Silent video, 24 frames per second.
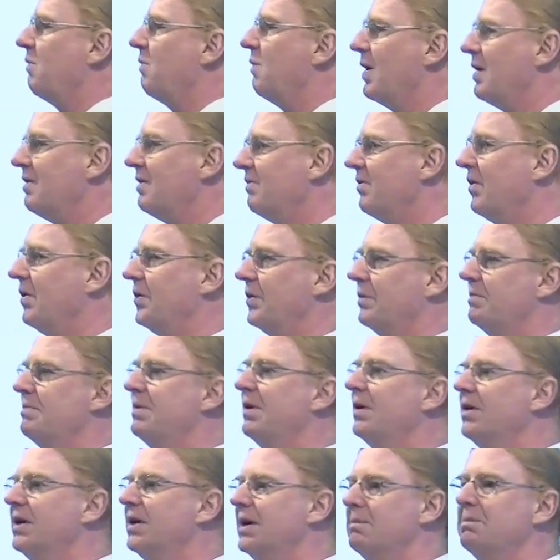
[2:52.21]
1
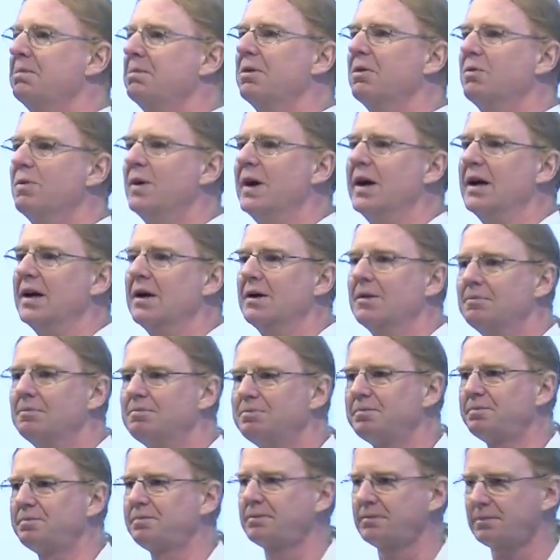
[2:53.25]
vulnerability per week.
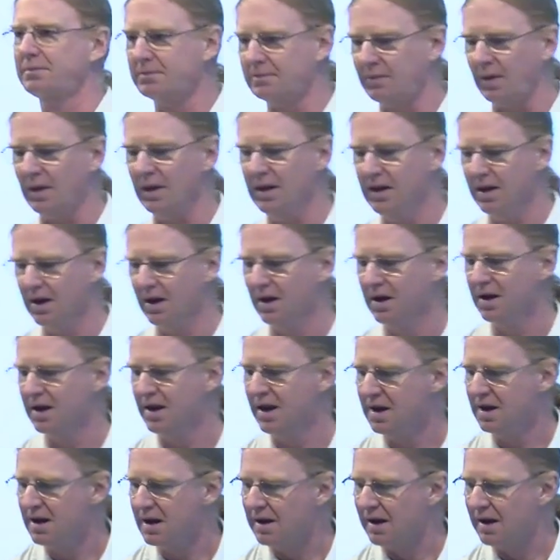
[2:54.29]

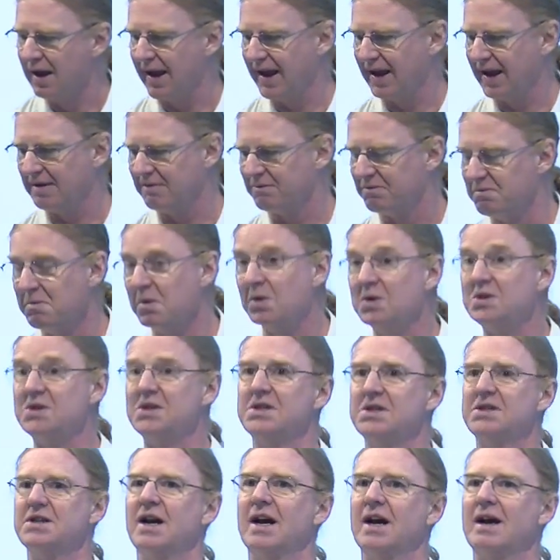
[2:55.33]
And most
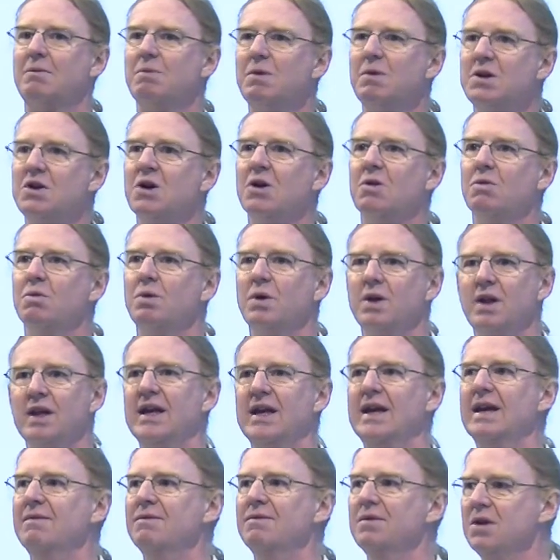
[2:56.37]
of the time, we don't really
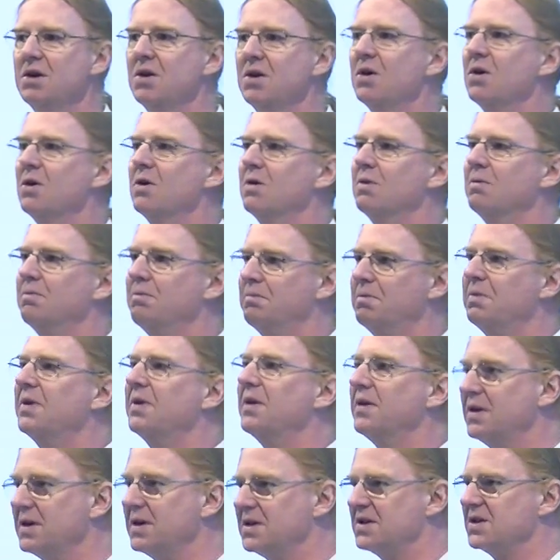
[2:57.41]
even know
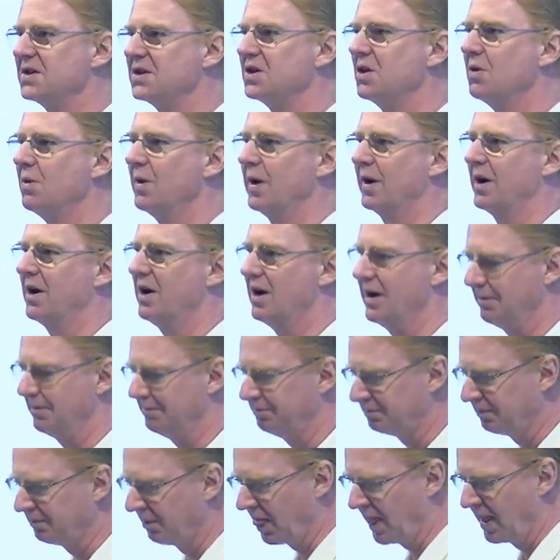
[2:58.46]
that this is going on.
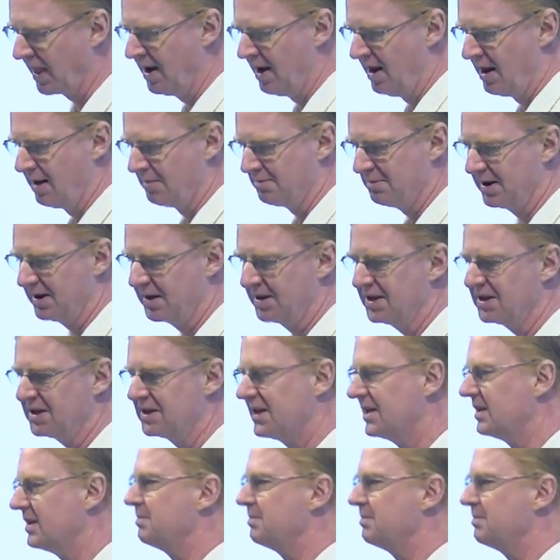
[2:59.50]
But this